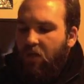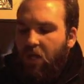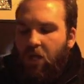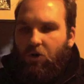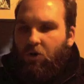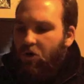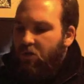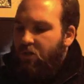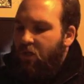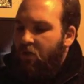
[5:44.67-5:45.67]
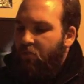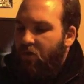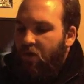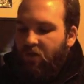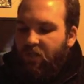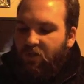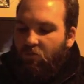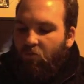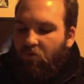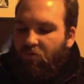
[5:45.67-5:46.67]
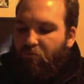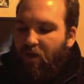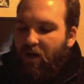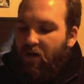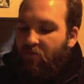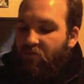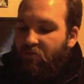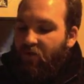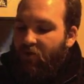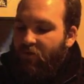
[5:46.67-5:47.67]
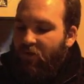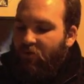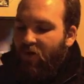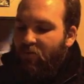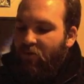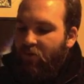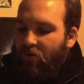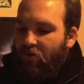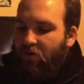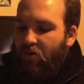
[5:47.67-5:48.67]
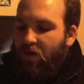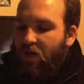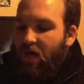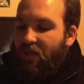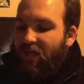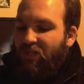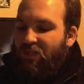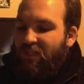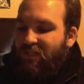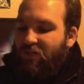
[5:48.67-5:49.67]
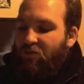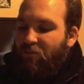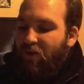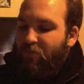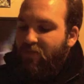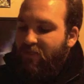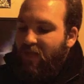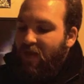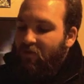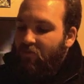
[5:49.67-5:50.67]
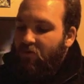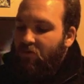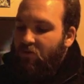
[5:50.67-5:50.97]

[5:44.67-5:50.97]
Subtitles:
it occurred to him that the wolf might have devoured the grandmother, and that she still might be saved.